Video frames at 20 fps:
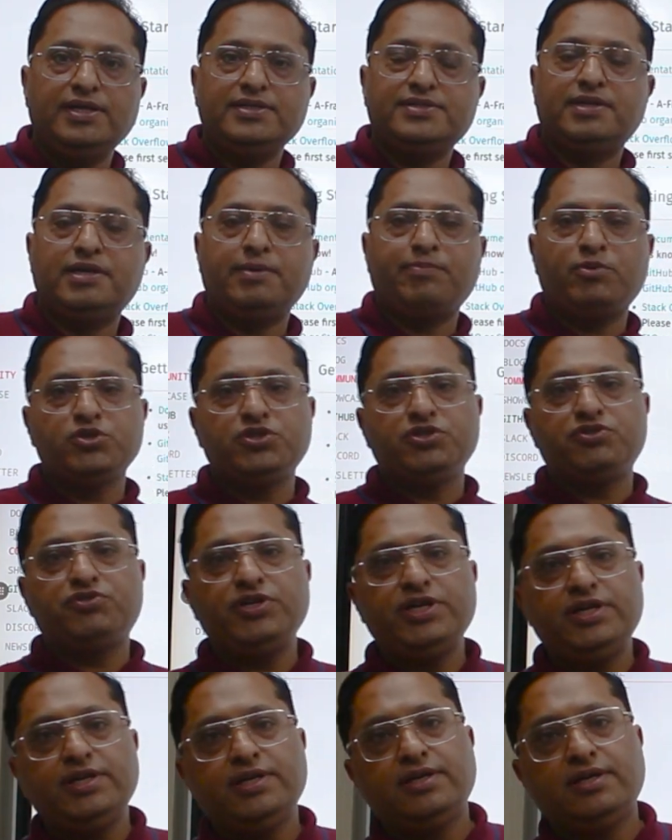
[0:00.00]
is the
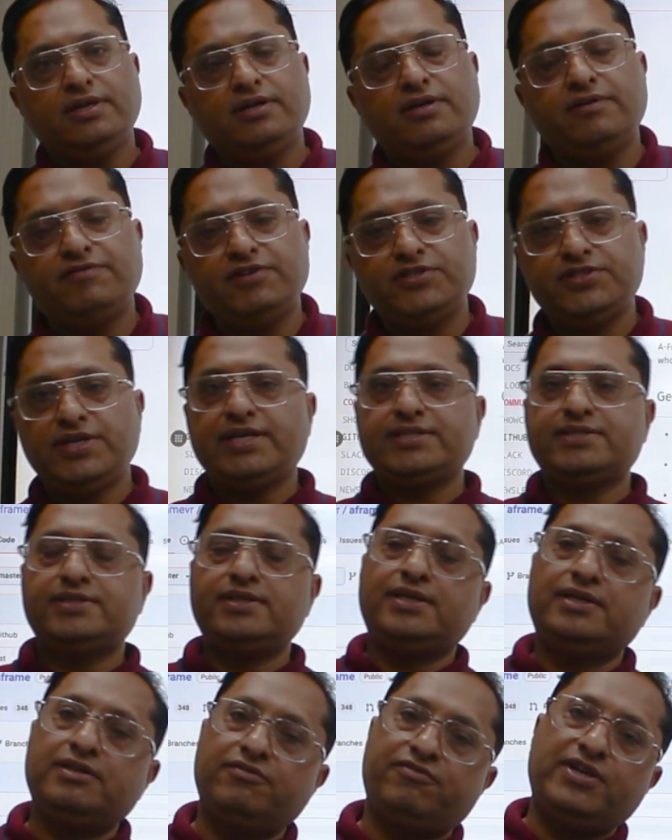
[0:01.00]
repository which has
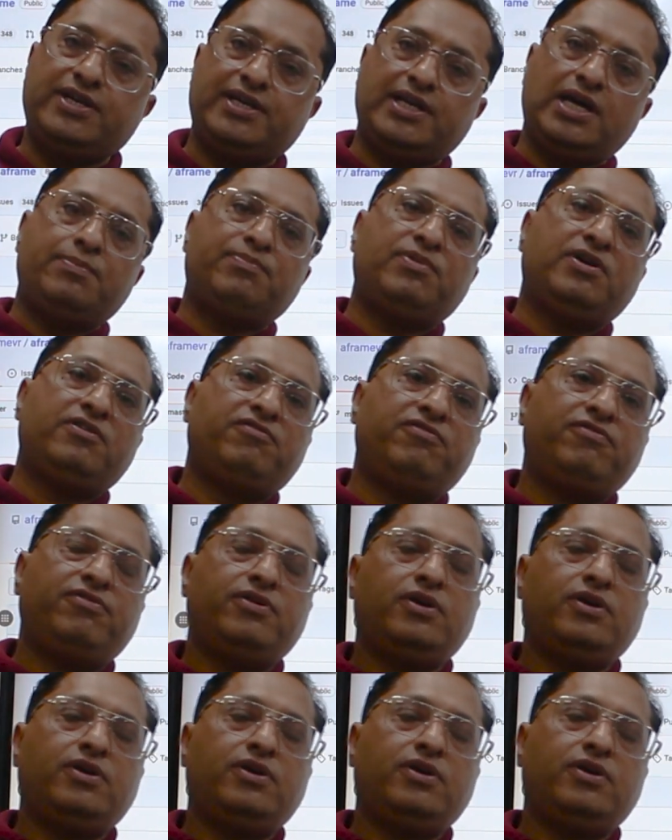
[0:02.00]
the different type of